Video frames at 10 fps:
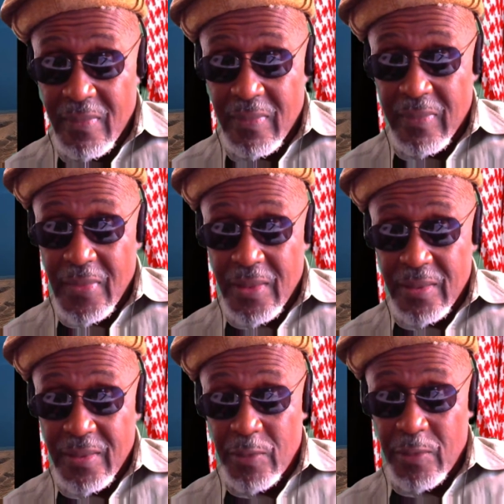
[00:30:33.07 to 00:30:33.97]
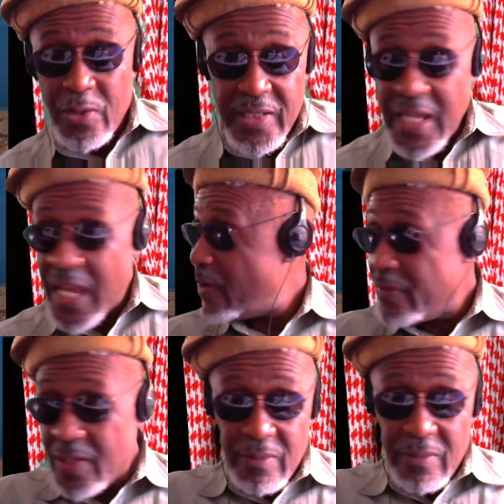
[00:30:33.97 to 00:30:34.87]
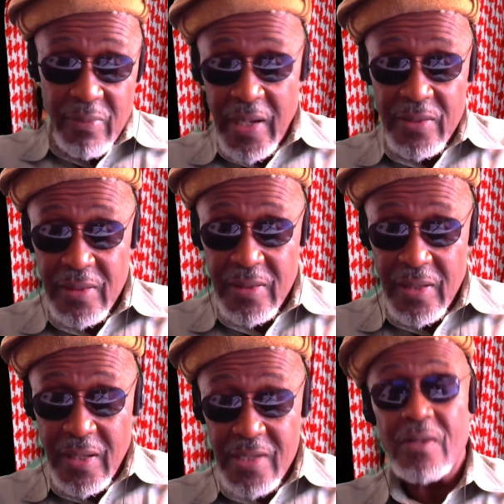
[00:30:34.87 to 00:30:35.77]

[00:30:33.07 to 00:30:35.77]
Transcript: See, because he came off another branch, so